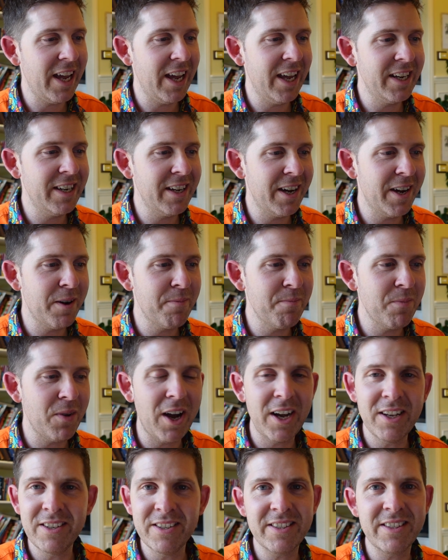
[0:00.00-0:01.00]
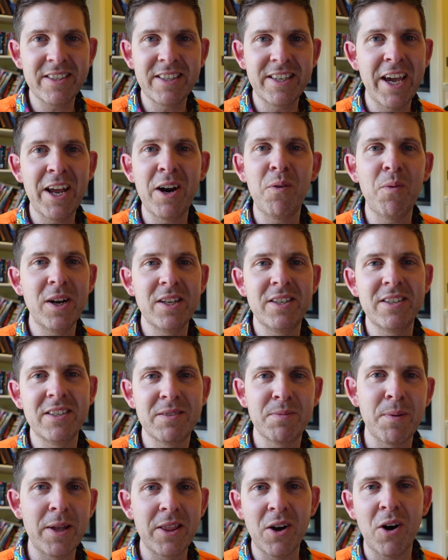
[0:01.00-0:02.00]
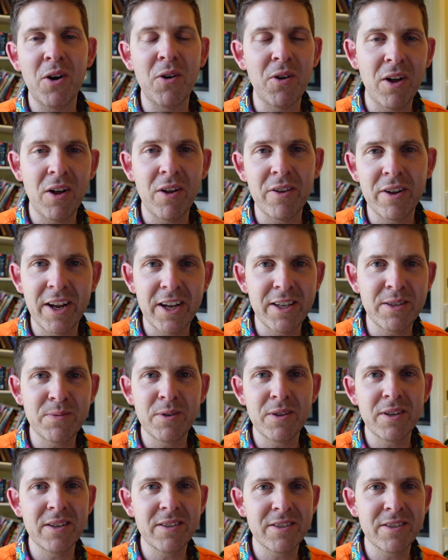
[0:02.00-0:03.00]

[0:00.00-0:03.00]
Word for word: and um, I just cannot wait to spend the whole holidays with her.